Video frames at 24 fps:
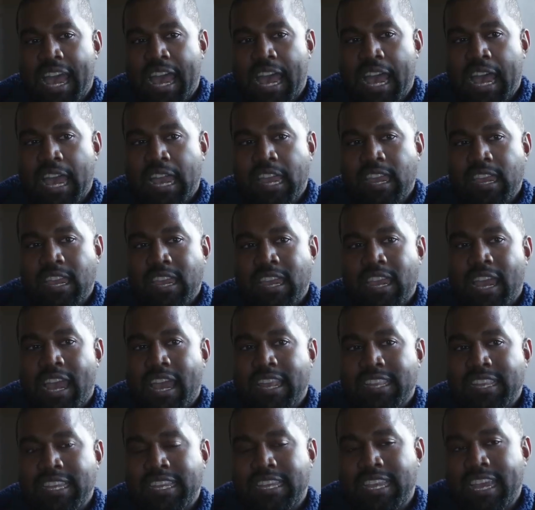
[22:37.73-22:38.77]
High.
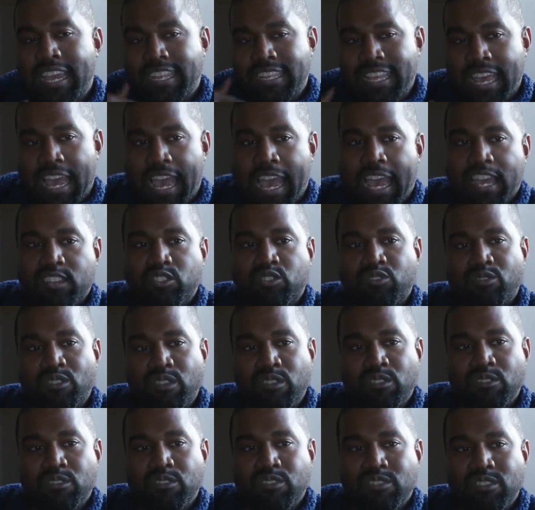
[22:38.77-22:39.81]
I think he had the
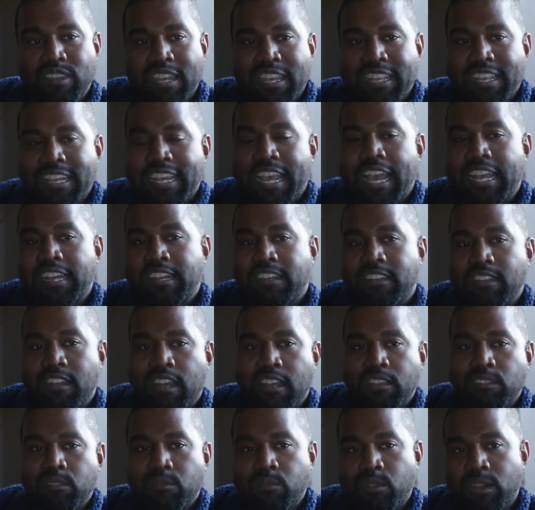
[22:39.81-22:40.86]
Astros. And then he had
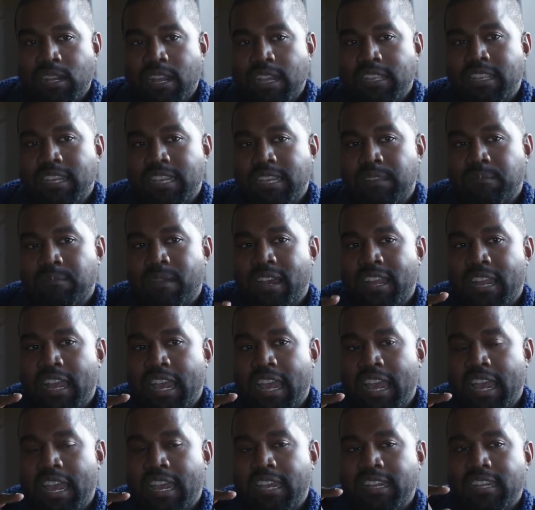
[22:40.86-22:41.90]
another one I think he might have
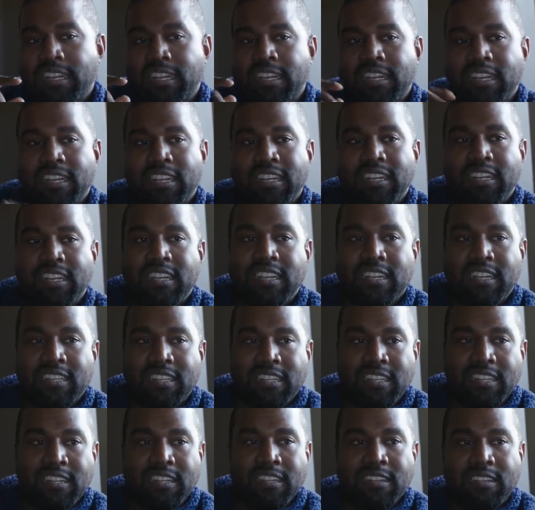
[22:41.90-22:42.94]
had
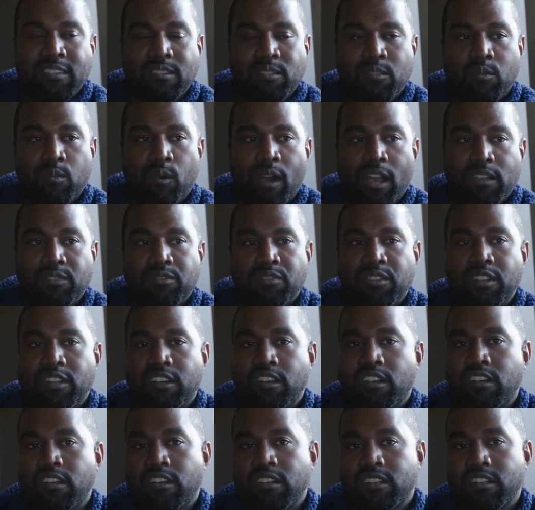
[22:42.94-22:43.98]
in the Watch for the
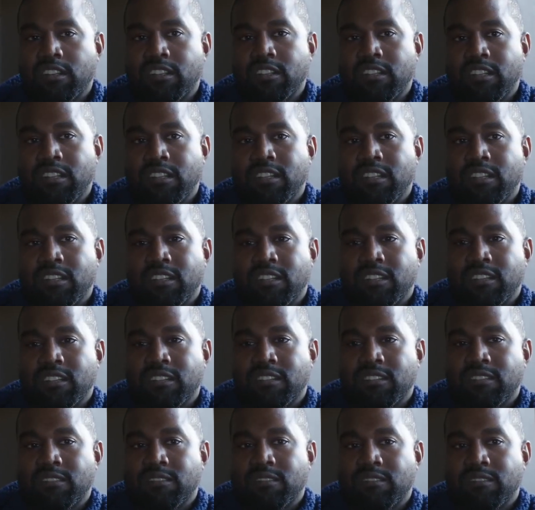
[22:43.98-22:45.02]
Hook
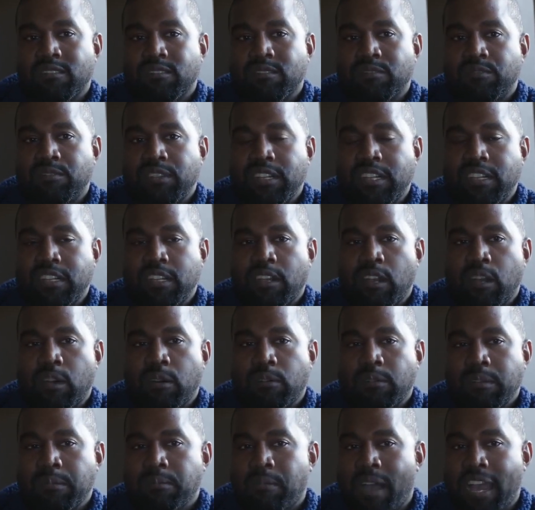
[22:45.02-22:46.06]

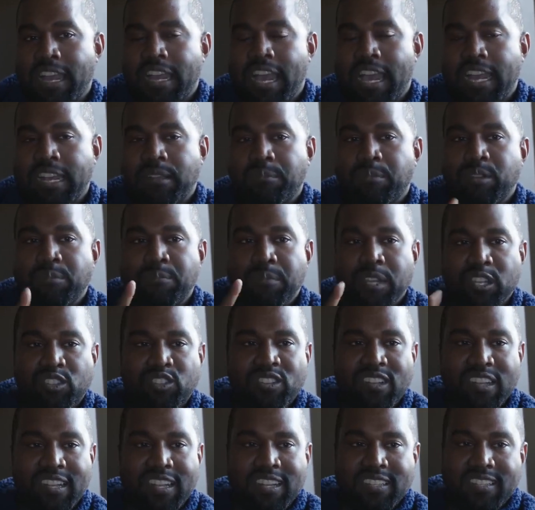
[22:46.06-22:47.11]
video. He might have had it, but
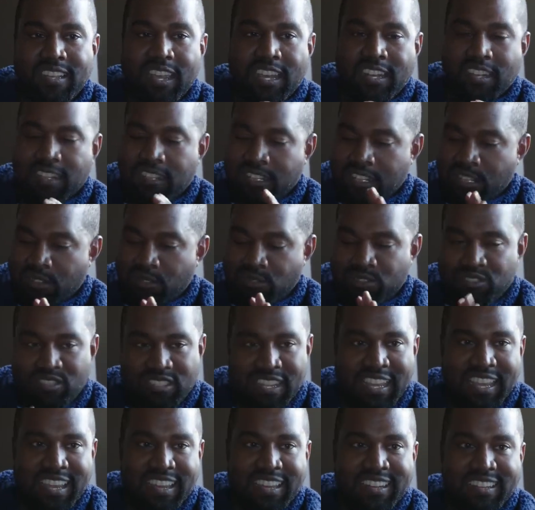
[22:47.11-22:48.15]
Mitchell S had a little
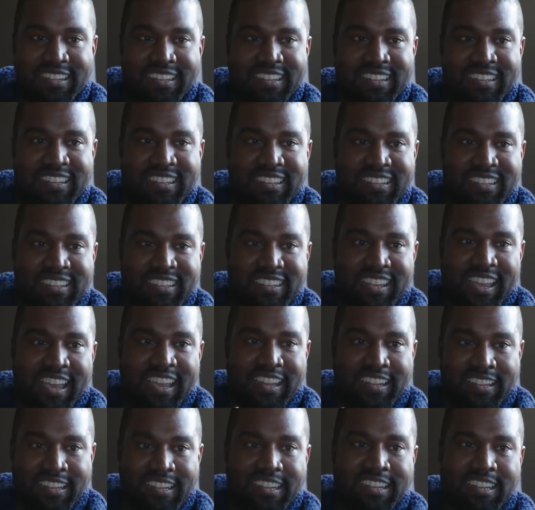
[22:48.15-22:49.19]
stand
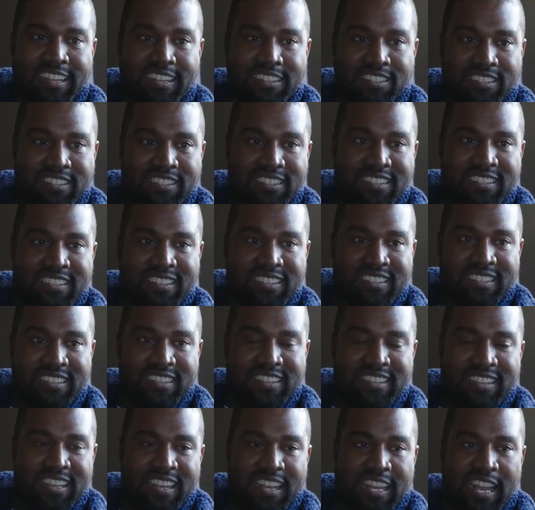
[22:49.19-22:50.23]
at Lennox.
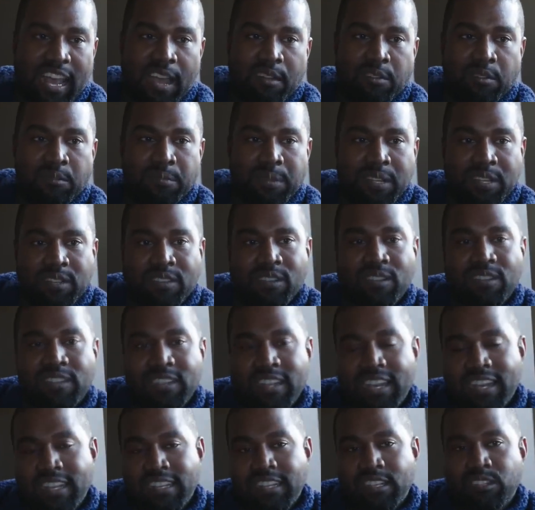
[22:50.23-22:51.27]
And I would be going
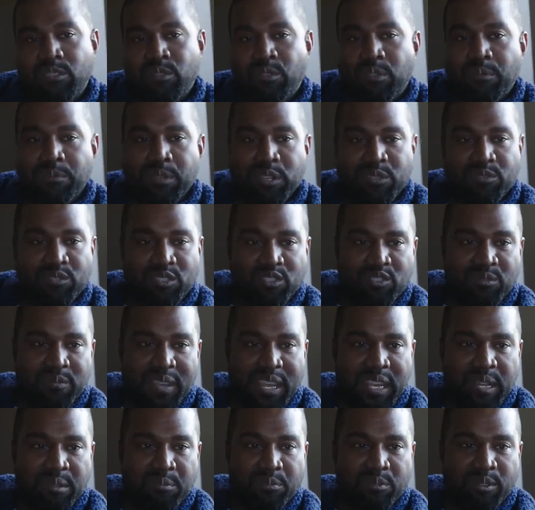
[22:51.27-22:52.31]
down there doing beats for Jermaine